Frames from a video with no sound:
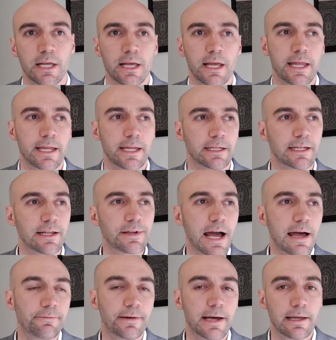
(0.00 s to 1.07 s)
and I've got
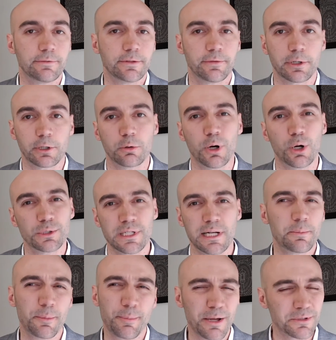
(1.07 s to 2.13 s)
5 different quotes, and I'm
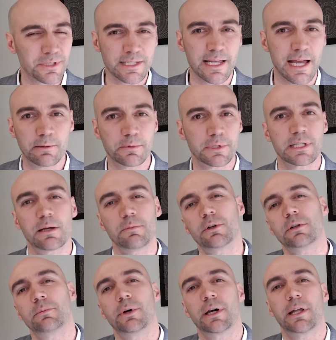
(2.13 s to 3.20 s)
about to sign with someone,
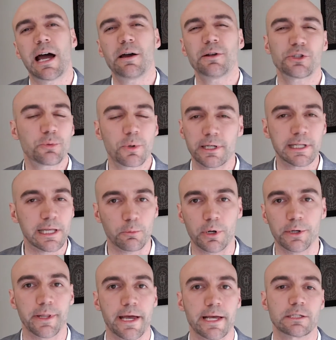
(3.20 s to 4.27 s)
but I just want to get one
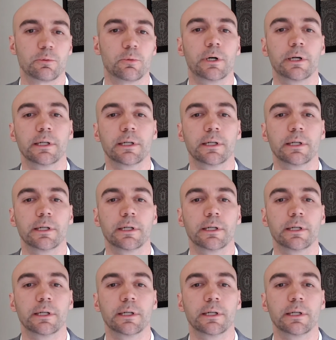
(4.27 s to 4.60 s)
last one.